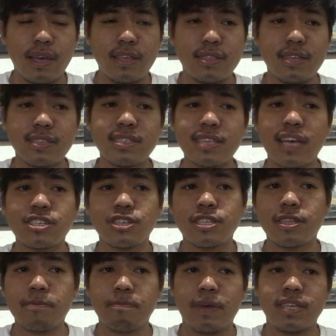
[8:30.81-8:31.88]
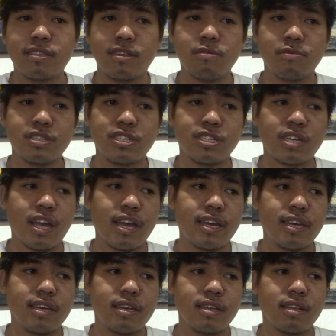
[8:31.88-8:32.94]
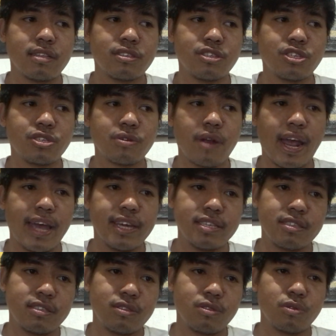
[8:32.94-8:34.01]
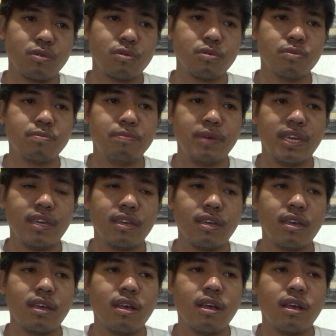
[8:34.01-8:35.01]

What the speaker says: this is actually the painting which I tried to be.